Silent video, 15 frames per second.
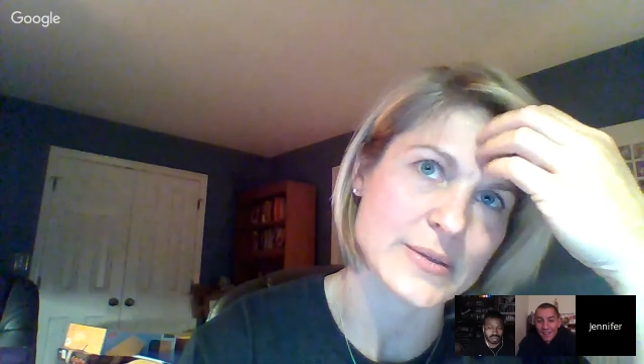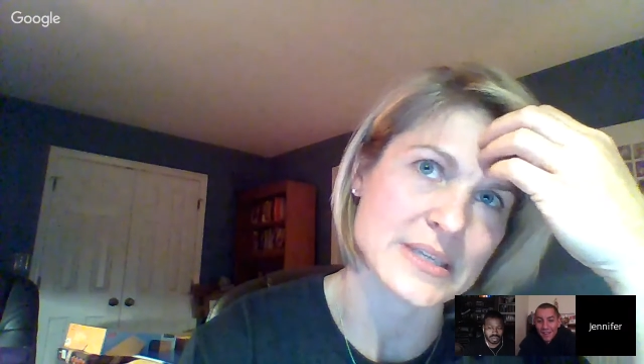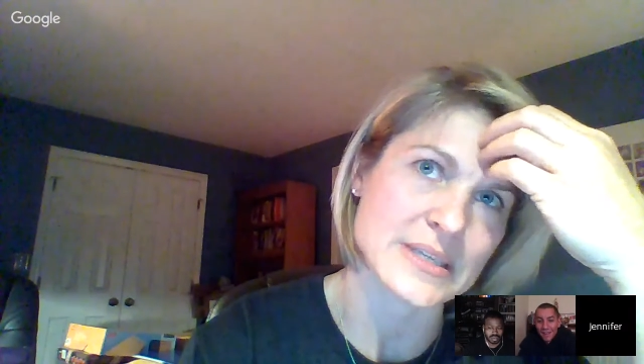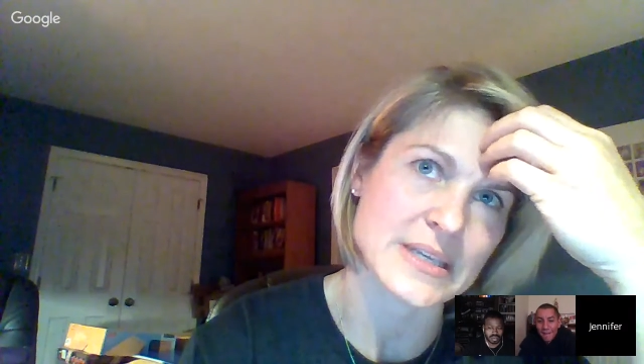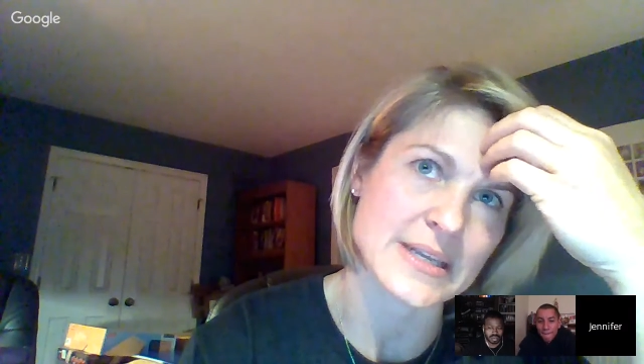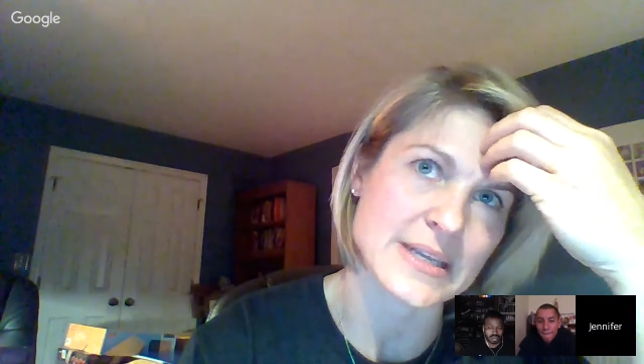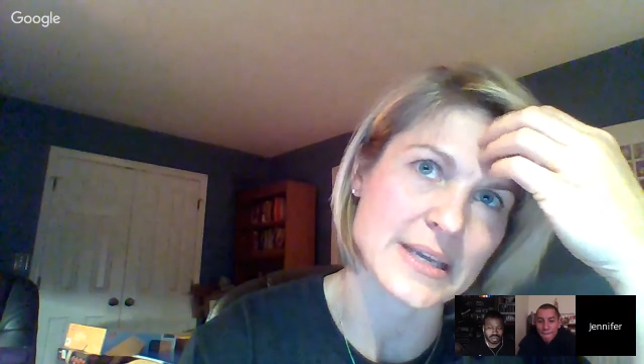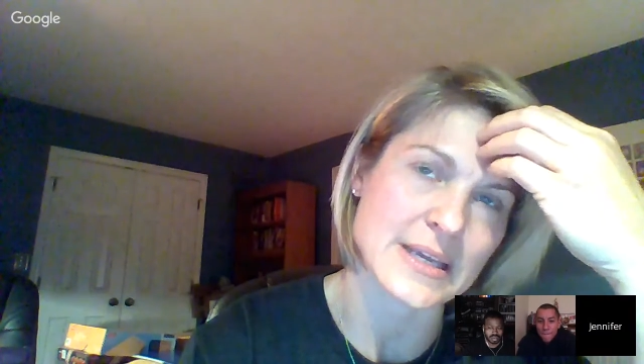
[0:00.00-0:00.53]
and
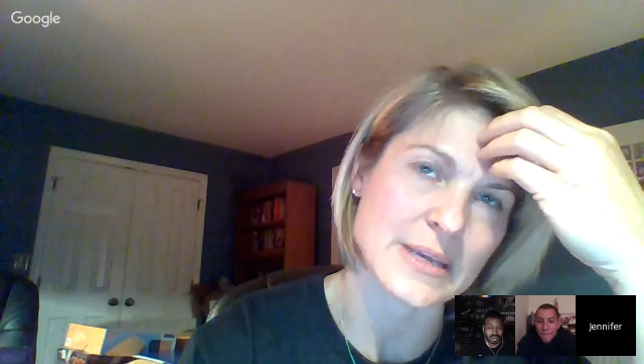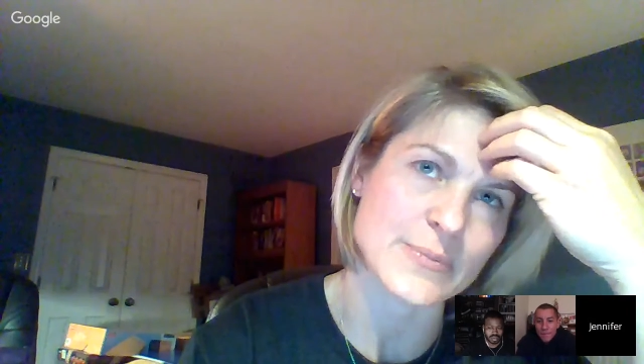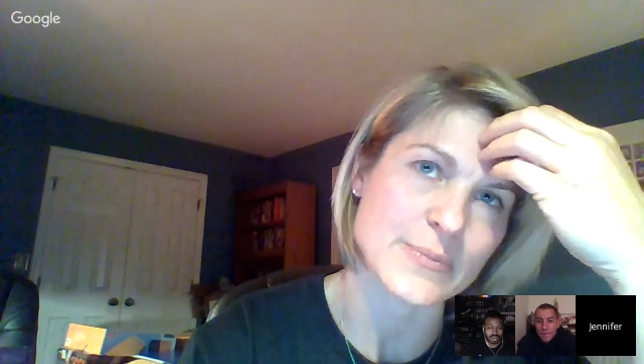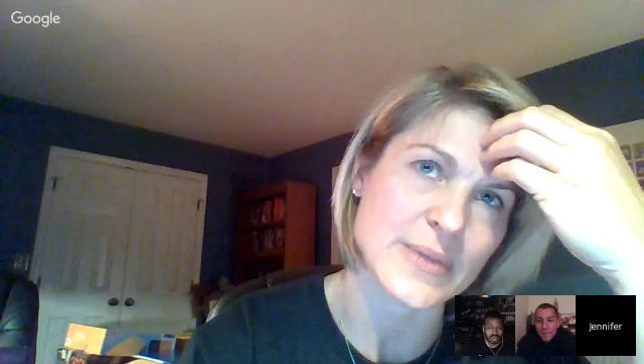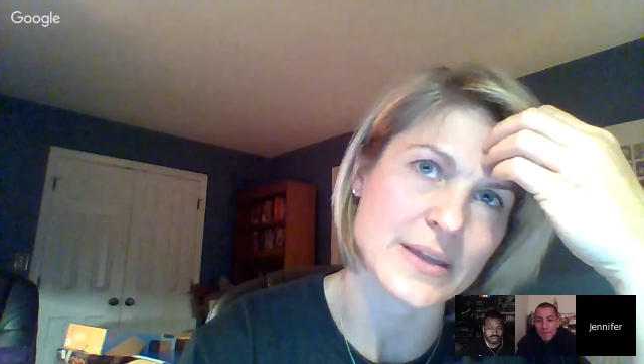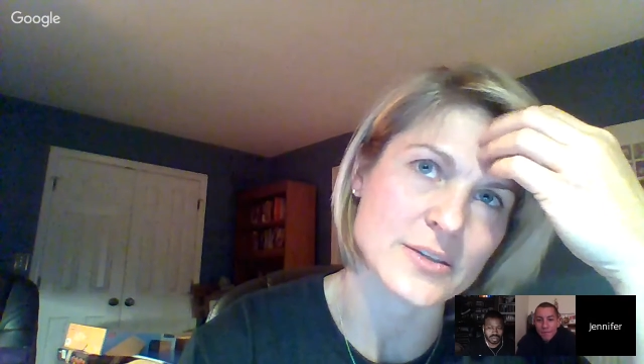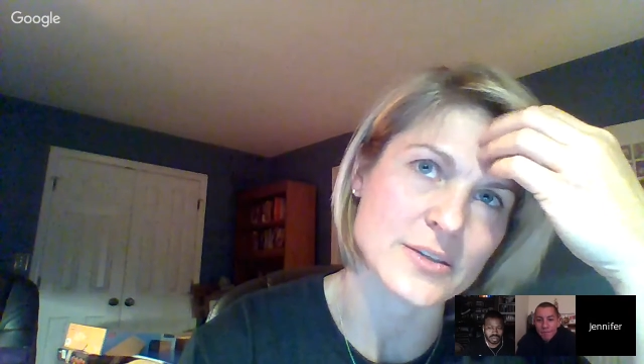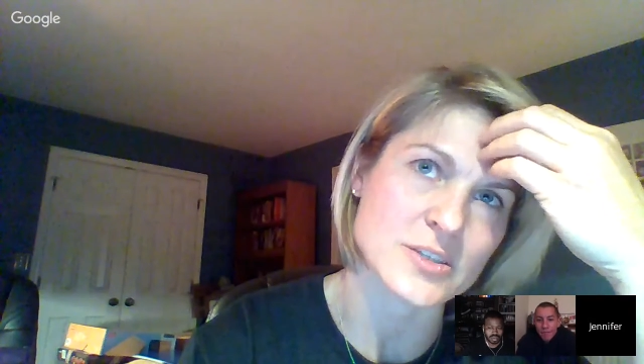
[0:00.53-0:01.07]
he
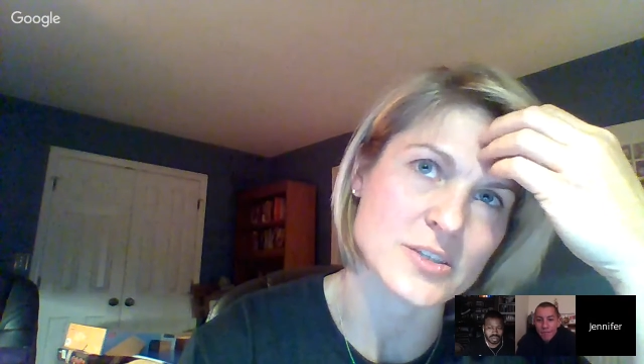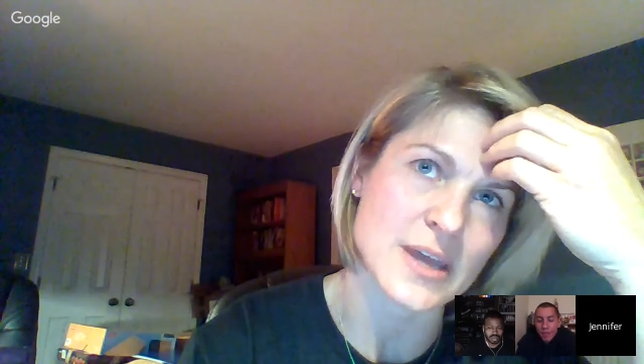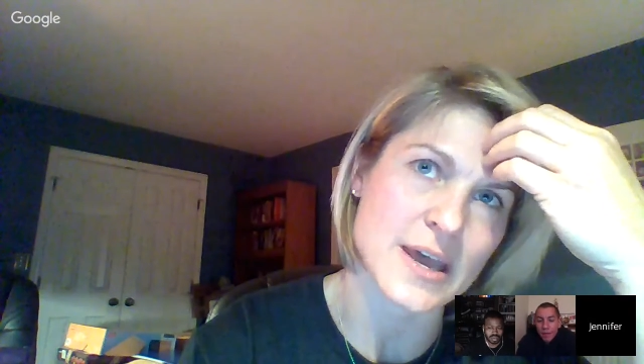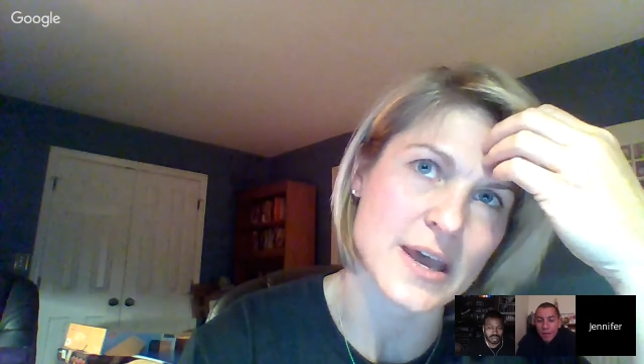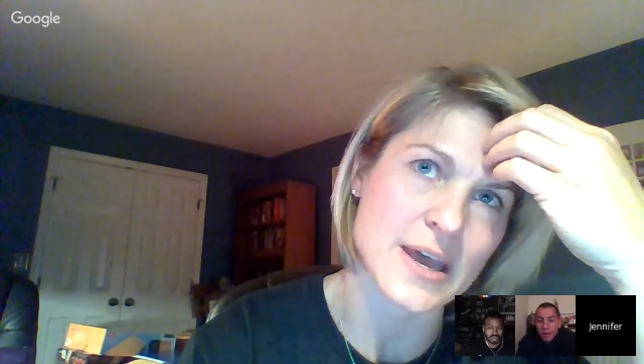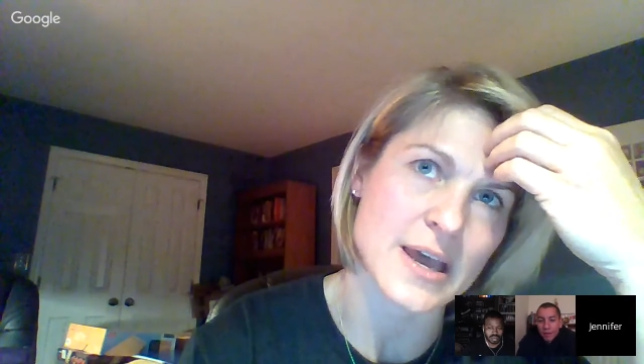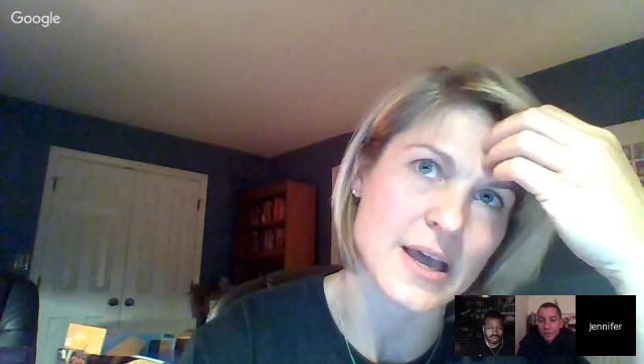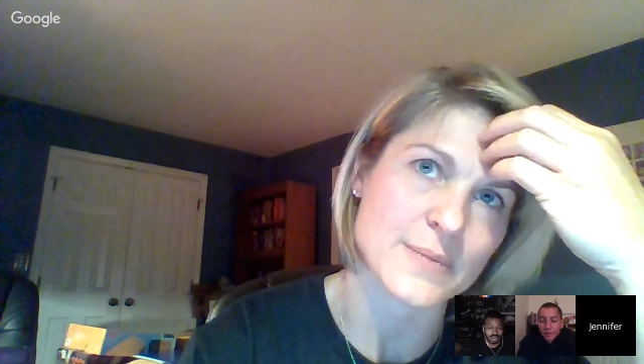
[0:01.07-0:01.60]
benched
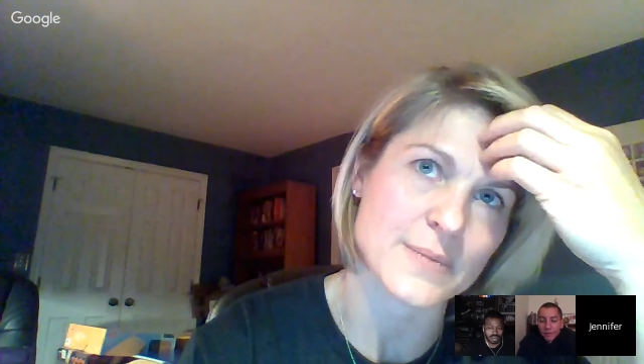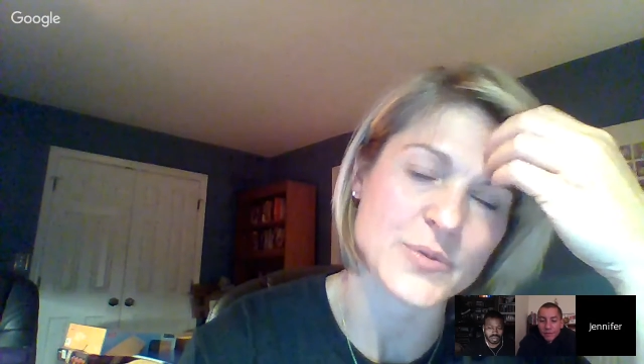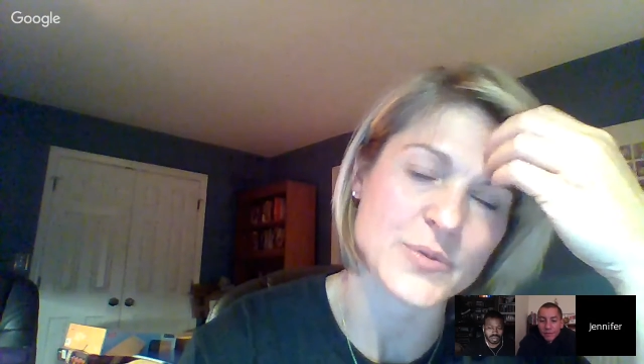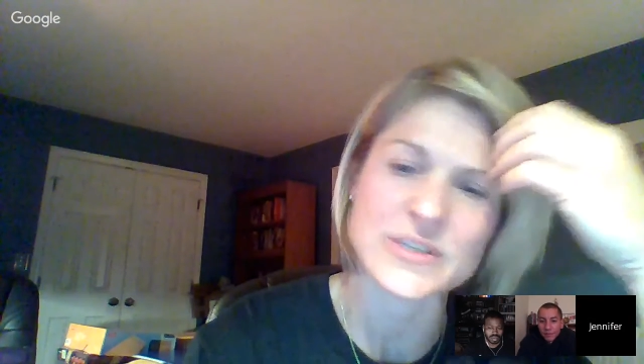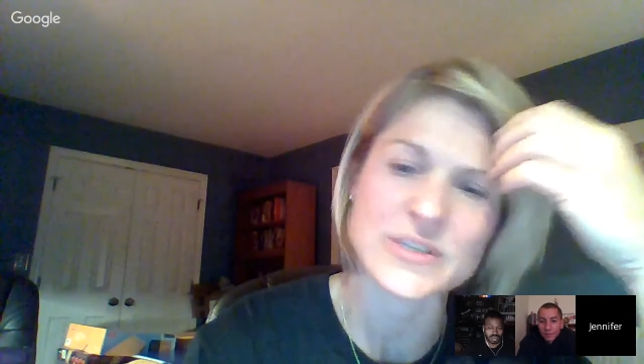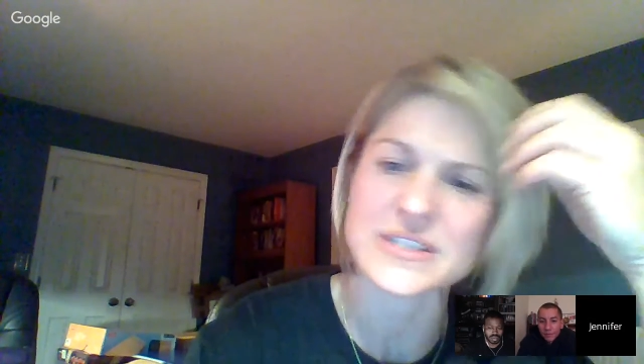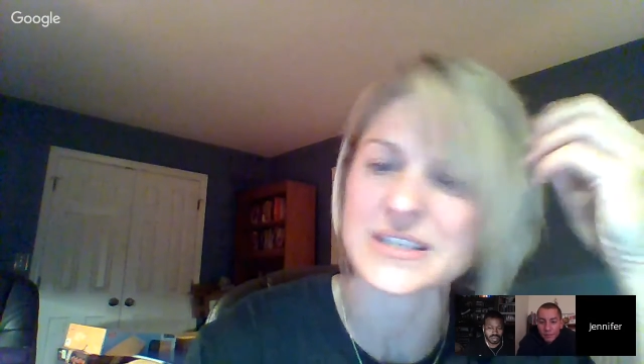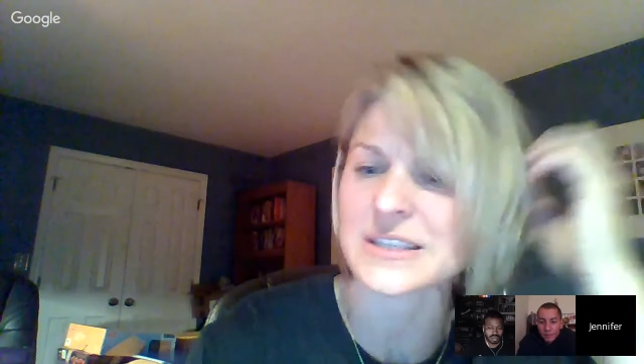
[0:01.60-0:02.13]

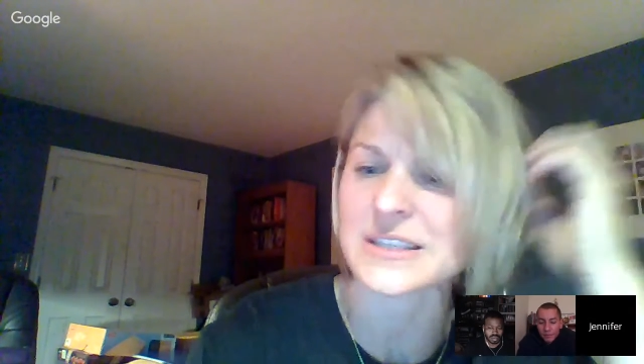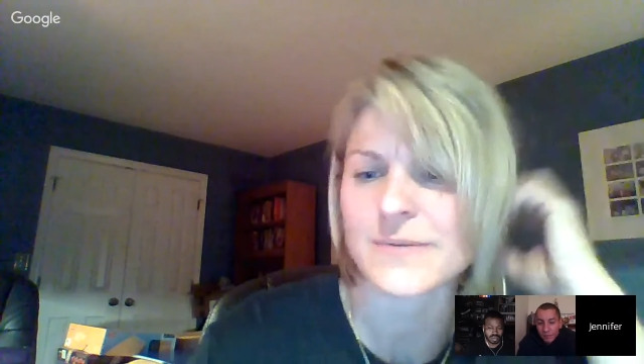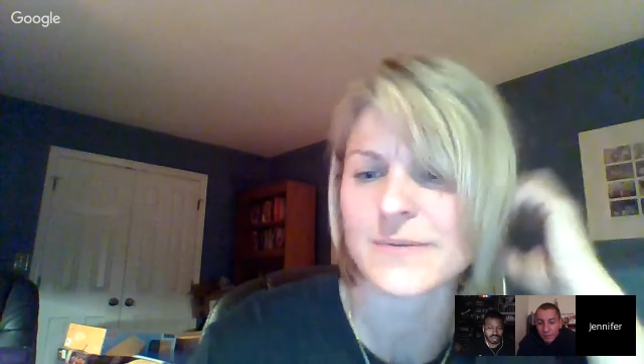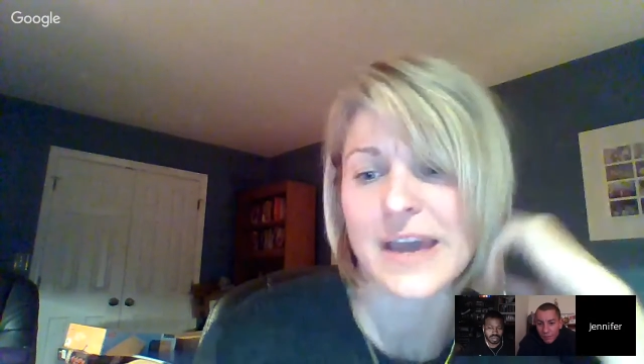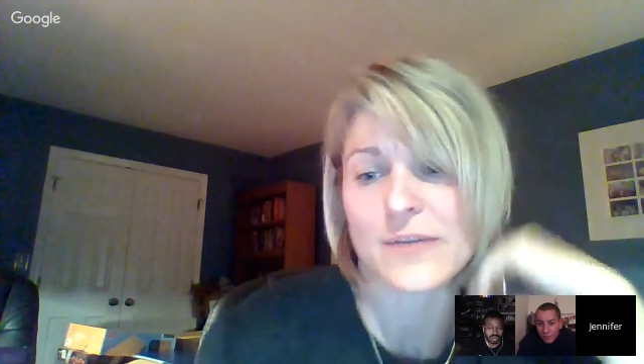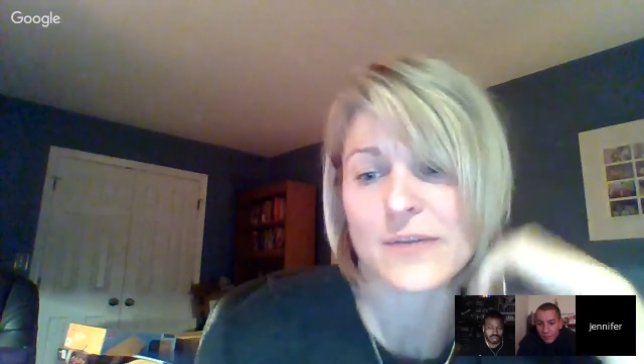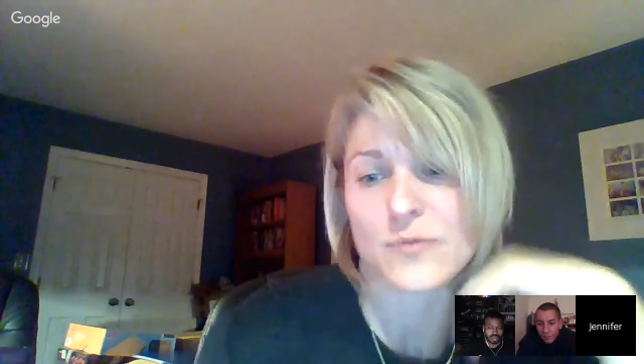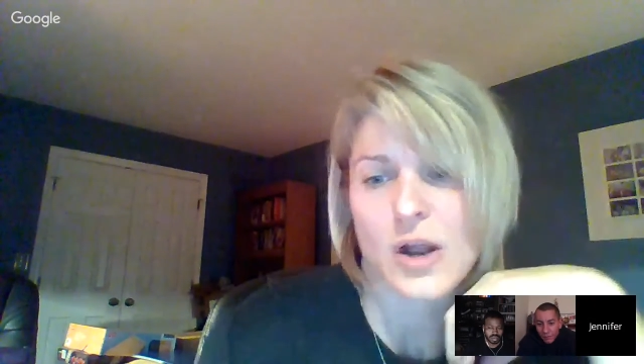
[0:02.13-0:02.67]
365
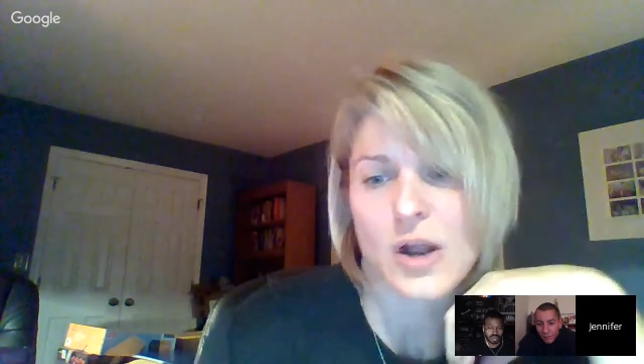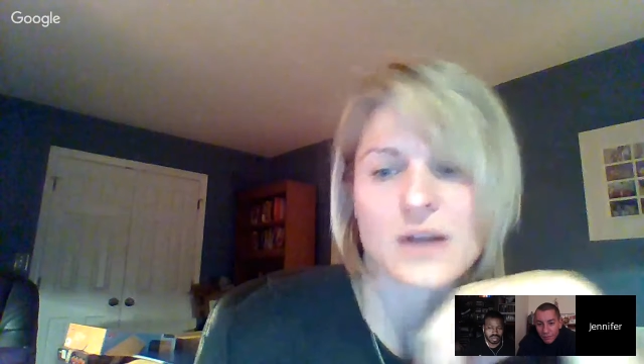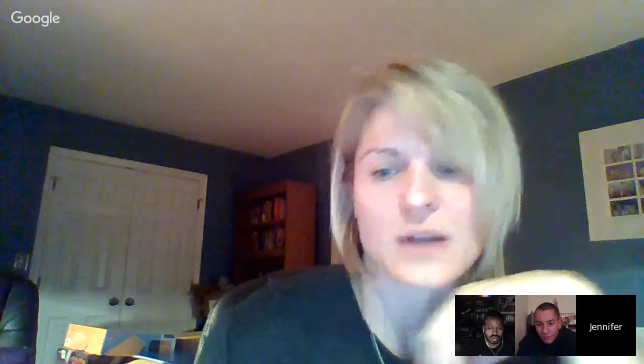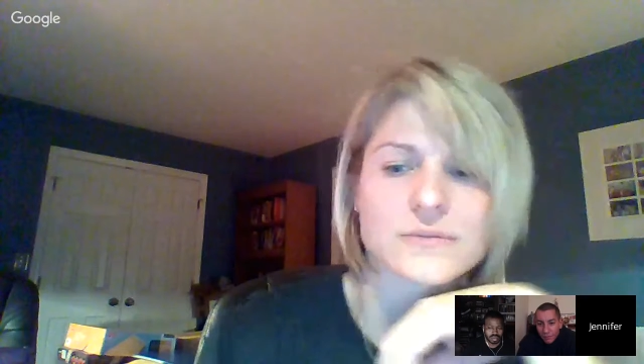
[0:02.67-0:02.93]
raw.